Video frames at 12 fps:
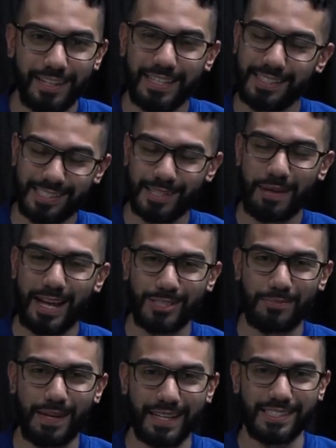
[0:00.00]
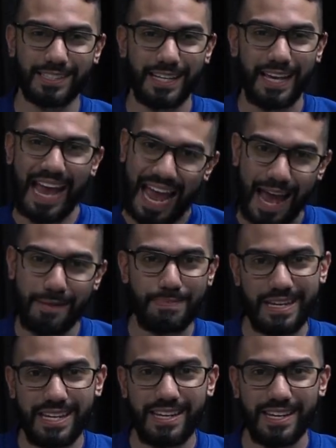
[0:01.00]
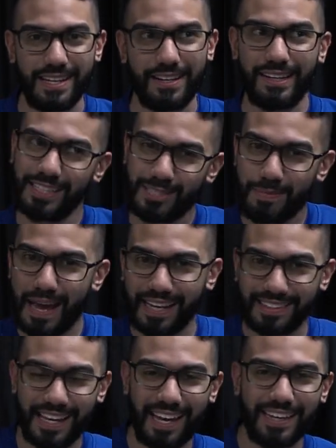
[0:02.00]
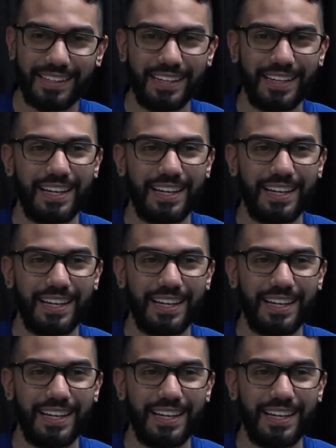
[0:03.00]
in some aspects happy, at least back then,